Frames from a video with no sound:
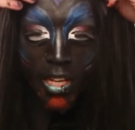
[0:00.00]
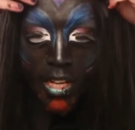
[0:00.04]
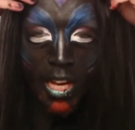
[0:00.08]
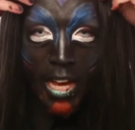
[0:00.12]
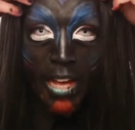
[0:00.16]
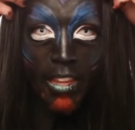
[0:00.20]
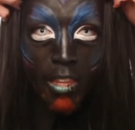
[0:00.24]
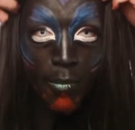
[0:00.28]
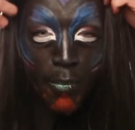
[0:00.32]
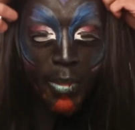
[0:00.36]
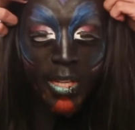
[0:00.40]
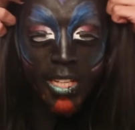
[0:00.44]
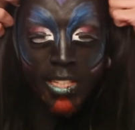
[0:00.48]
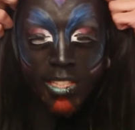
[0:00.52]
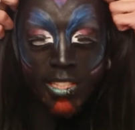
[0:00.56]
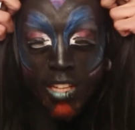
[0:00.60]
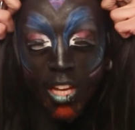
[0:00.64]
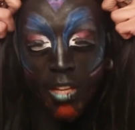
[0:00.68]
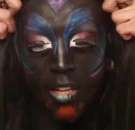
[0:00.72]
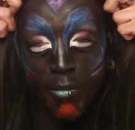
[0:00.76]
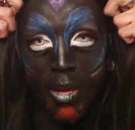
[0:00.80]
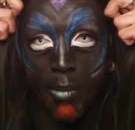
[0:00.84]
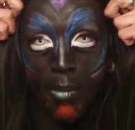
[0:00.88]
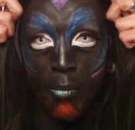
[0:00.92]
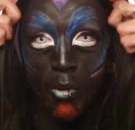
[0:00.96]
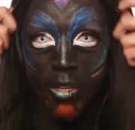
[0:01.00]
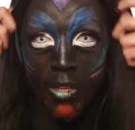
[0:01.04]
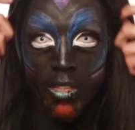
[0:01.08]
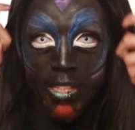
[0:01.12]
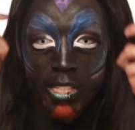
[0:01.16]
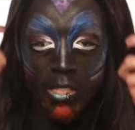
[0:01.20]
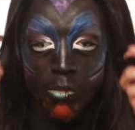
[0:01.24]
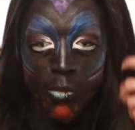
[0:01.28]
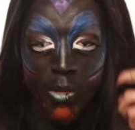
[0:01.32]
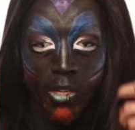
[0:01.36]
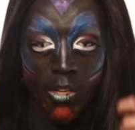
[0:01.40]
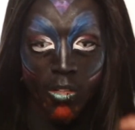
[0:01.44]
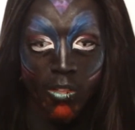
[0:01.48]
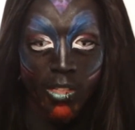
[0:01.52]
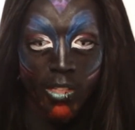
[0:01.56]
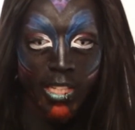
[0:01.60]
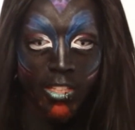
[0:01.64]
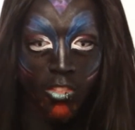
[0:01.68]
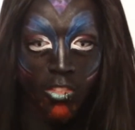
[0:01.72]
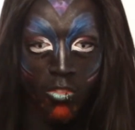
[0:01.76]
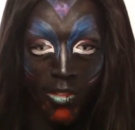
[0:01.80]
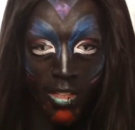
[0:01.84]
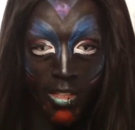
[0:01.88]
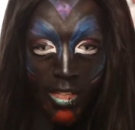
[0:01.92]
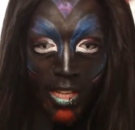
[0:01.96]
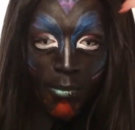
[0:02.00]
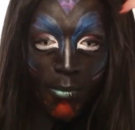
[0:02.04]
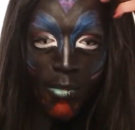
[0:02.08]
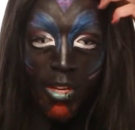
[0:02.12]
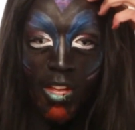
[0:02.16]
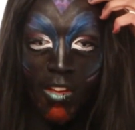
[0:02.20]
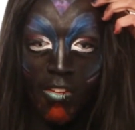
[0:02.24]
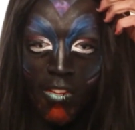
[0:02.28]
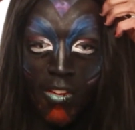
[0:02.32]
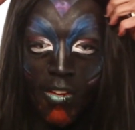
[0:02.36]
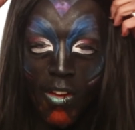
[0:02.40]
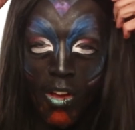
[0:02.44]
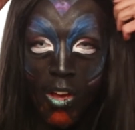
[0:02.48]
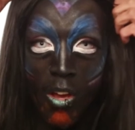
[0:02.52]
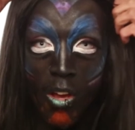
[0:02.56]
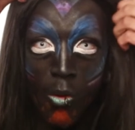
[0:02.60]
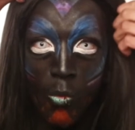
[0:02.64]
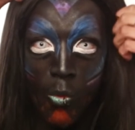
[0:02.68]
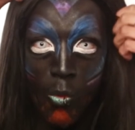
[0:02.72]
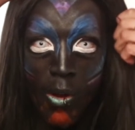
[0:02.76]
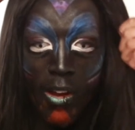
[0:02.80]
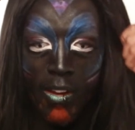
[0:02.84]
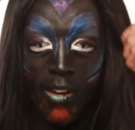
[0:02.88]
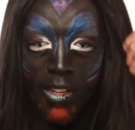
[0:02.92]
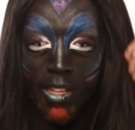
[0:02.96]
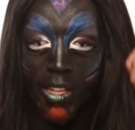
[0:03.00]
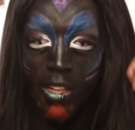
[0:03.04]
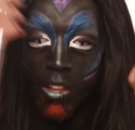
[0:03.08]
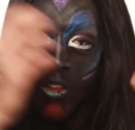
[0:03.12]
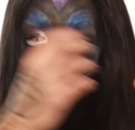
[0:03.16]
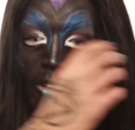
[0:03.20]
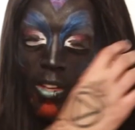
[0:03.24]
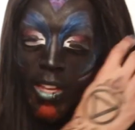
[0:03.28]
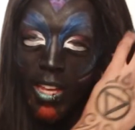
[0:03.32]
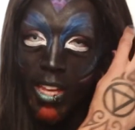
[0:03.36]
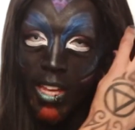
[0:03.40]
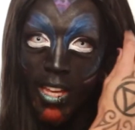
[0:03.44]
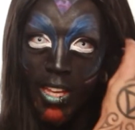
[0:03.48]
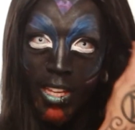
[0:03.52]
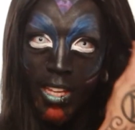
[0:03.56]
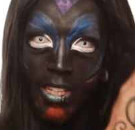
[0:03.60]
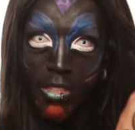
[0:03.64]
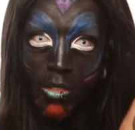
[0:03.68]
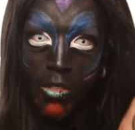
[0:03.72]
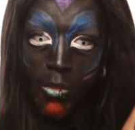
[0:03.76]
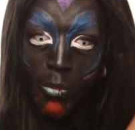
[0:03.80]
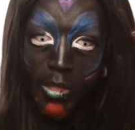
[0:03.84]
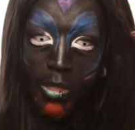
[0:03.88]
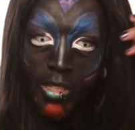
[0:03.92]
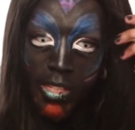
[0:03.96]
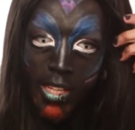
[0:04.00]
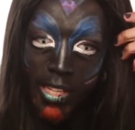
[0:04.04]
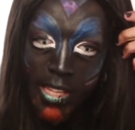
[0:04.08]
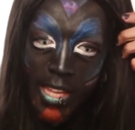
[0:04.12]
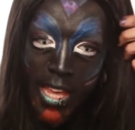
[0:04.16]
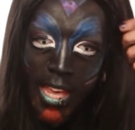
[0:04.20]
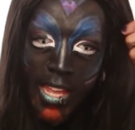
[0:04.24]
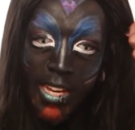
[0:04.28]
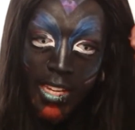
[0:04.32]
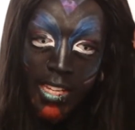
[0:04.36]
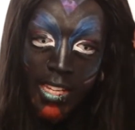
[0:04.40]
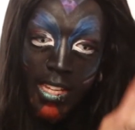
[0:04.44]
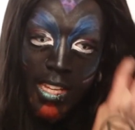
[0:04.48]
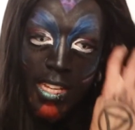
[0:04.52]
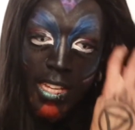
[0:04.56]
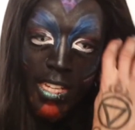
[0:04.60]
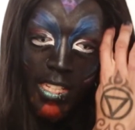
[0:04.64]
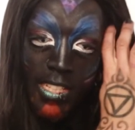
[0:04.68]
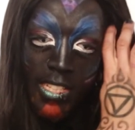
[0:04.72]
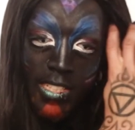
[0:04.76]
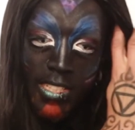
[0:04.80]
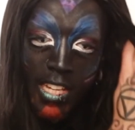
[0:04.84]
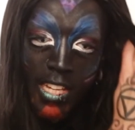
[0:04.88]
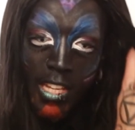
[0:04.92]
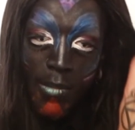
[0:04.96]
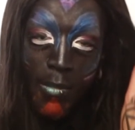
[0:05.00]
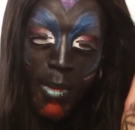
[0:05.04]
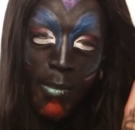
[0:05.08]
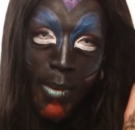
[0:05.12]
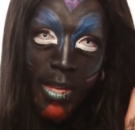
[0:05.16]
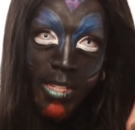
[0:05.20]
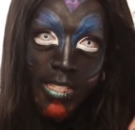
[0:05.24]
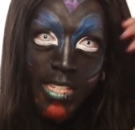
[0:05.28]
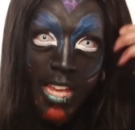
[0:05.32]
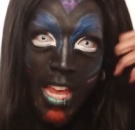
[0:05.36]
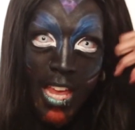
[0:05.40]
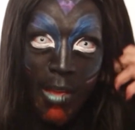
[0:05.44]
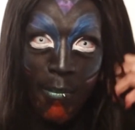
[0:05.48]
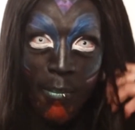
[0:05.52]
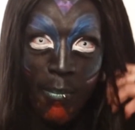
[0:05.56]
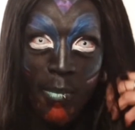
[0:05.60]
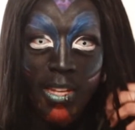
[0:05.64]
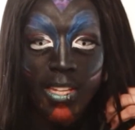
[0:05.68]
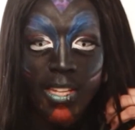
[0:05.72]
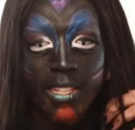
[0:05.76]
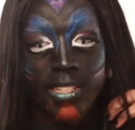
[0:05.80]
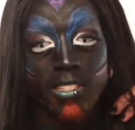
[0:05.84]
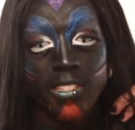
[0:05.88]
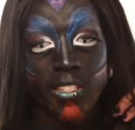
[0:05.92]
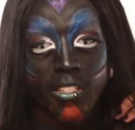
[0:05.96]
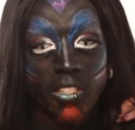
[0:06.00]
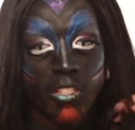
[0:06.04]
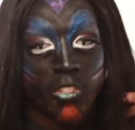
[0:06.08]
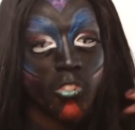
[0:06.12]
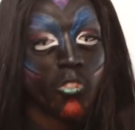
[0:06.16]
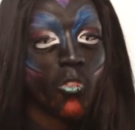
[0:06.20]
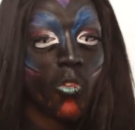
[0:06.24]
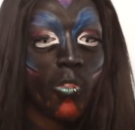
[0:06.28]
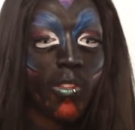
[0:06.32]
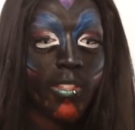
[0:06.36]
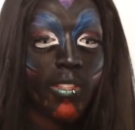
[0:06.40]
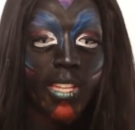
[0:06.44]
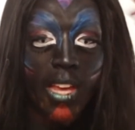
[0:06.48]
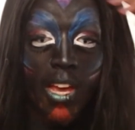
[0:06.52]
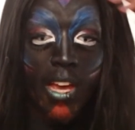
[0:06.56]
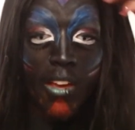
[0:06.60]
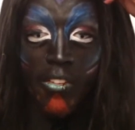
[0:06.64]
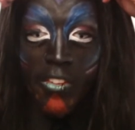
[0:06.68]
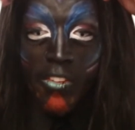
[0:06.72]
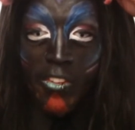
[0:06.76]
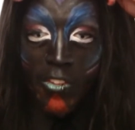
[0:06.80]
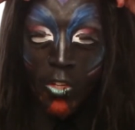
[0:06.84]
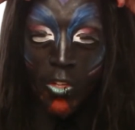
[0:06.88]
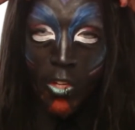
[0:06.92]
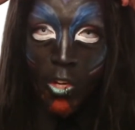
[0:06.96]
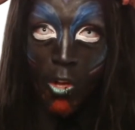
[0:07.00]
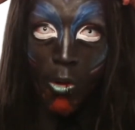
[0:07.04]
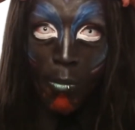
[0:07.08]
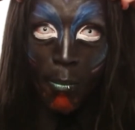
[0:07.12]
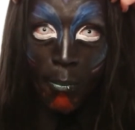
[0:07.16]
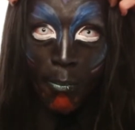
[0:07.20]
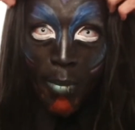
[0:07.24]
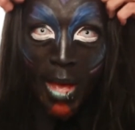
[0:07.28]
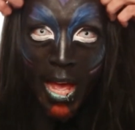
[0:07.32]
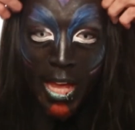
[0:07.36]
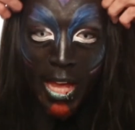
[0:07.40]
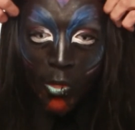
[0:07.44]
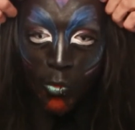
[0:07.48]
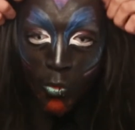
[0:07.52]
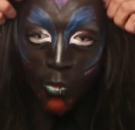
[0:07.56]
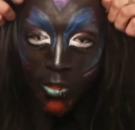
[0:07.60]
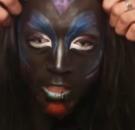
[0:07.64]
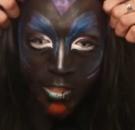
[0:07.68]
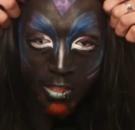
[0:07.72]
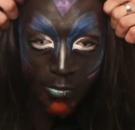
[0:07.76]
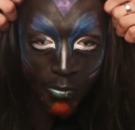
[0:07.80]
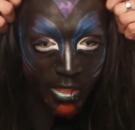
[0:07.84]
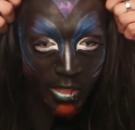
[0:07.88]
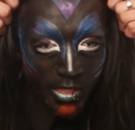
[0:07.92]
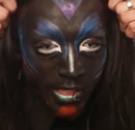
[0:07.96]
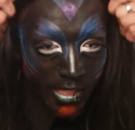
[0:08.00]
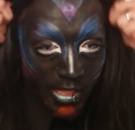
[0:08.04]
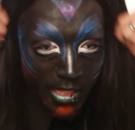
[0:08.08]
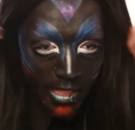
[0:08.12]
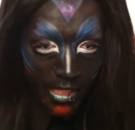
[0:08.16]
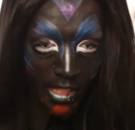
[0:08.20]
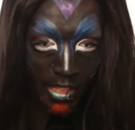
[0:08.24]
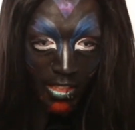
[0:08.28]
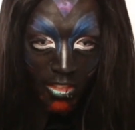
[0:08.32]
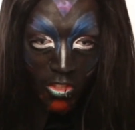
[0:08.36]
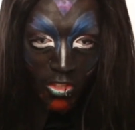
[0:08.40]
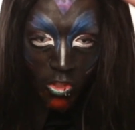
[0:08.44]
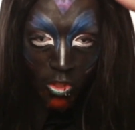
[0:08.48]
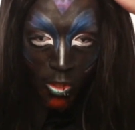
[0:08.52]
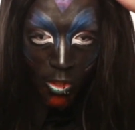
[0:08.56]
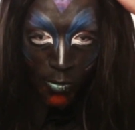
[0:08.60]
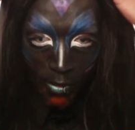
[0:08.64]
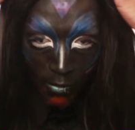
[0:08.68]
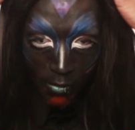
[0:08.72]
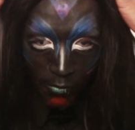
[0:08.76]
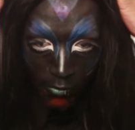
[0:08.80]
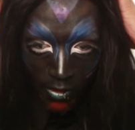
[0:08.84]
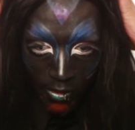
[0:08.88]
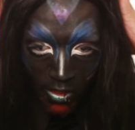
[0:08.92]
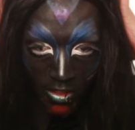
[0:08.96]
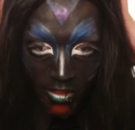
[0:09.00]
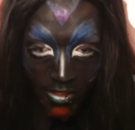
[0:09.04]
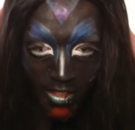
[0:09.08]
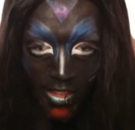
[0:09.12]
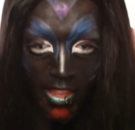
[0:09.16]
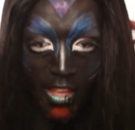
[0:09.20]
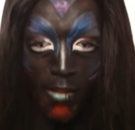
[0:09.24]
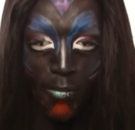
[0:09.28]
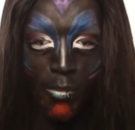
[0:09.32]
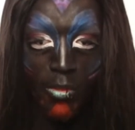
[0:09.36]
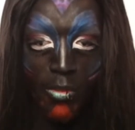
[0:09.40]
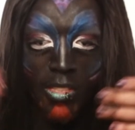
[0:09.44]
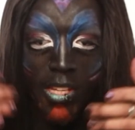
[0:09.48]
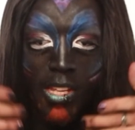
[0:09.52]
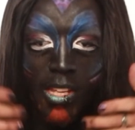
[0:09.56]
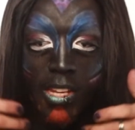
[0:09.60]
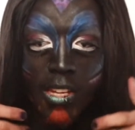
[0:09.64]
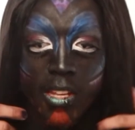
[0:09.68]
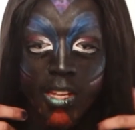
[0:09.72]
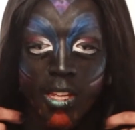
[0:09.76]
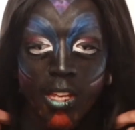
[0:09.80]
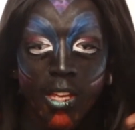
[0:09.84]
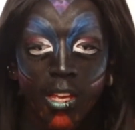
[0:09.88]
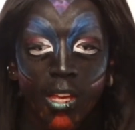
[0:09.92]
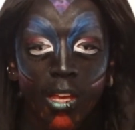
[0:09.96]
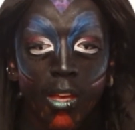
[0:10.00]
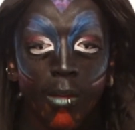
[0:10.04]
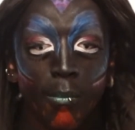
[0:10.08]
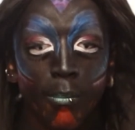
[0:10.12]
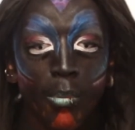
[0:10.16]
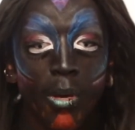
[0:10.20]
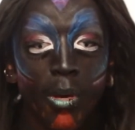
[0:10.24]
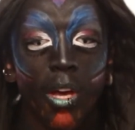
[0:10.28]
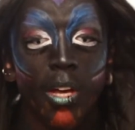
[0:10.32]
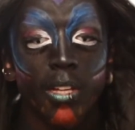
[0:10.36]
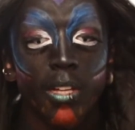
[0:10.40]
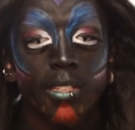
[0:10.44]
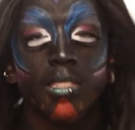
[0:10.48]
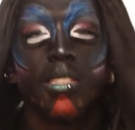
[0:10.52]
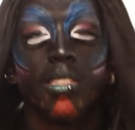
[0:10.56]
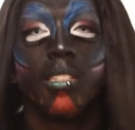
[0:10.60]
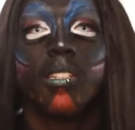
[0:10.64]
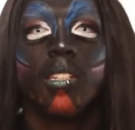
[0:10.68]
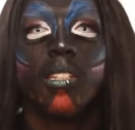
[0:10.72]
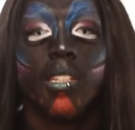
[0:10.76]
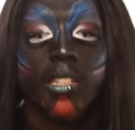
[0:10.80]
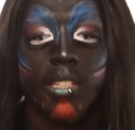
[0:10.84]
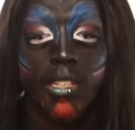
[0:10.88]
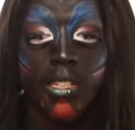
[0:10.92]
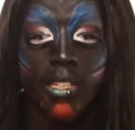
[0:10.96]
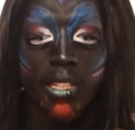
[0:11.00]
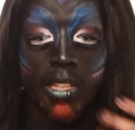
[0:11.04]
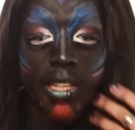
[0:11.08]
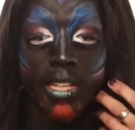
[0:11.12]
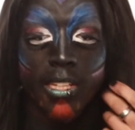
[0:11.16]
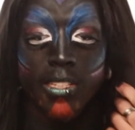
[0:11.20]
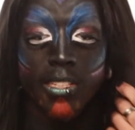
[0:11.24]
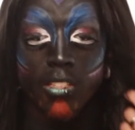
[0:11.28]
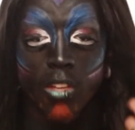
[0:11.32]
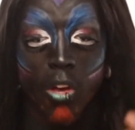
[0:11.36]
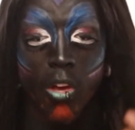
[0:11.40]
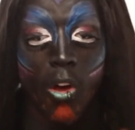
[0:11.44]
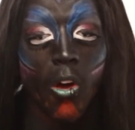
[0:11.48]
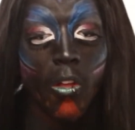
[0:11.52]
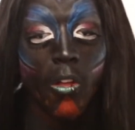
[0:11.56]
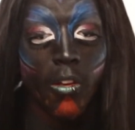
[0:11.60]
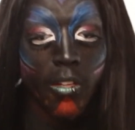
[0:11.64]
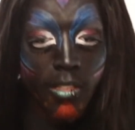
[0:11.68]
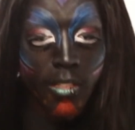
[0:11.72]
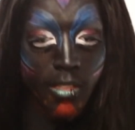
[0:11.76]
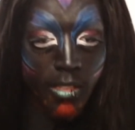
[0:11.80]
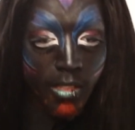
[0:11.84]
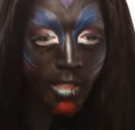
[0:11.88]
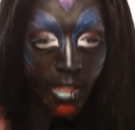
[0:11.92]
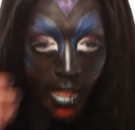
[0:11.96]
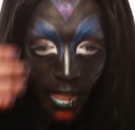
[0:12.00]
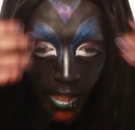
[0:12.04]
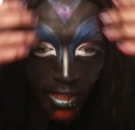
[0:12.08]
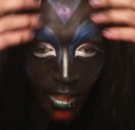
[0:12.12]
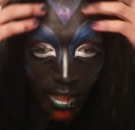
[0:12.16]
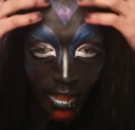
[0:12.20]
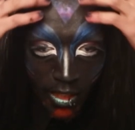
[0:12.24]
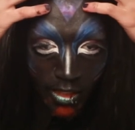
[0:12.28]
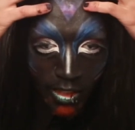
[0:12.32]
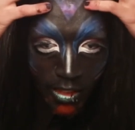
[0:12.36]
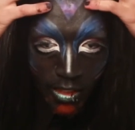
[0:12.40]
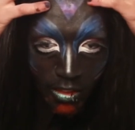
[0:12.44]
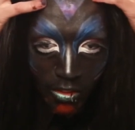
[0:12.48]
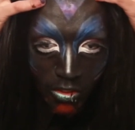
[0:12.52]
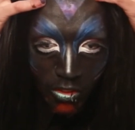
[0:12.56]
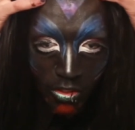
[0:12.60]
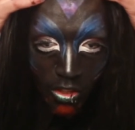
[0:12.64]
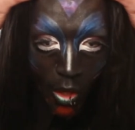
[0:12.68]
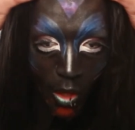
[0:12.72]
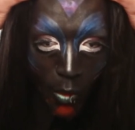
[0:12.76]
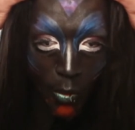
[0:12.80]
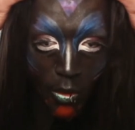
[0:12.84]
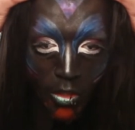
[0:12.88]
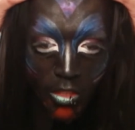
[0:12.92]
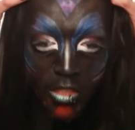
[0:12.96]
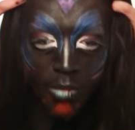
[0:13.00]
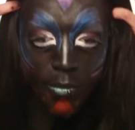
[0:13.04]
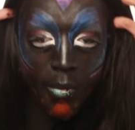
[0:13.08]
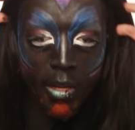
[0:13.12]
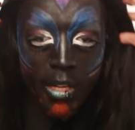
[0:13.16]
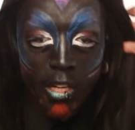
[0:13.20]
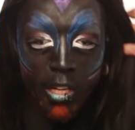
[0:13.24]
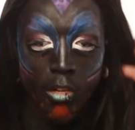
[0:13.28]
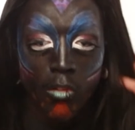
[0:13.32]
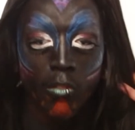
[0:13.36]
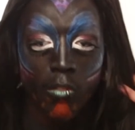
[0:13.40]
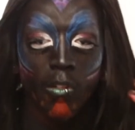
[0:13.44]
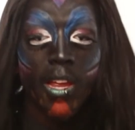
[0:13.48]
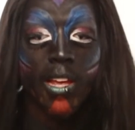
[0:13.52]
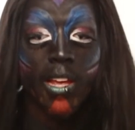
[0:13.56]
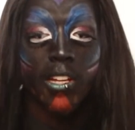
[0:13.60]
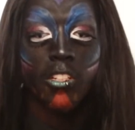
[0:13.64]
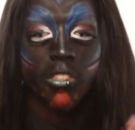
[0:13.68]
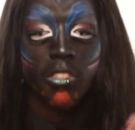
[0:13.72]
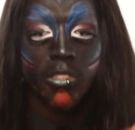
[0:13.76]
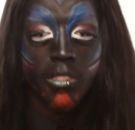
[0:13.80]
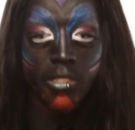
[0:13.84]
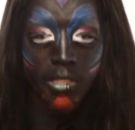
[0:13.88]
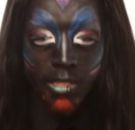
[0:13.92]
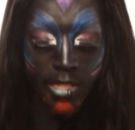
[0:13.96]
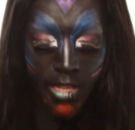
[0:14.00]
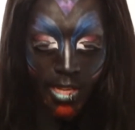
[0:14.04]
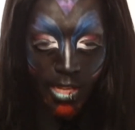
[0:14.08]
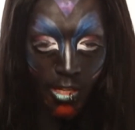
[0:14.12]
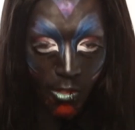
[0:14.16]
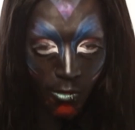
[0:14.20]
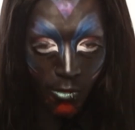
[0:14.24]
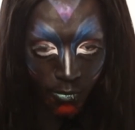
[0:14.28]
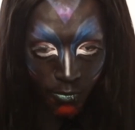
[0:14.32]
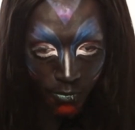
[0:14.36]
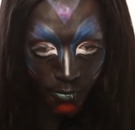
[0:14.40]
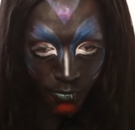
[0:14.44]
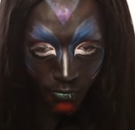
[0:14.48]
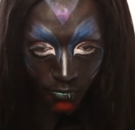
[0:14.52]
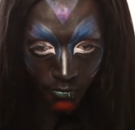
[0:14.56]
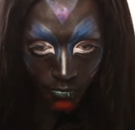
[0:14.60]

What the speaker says: I had the biggest nightmare putting this wig on, literally. I'm never wearing a long-haired wig again. It's taken me about 10 minutes just to sort this out. I even got it on backwards because I didn't like the stupid fringe that they put in. But it's on, and I can just go on to my corrections now.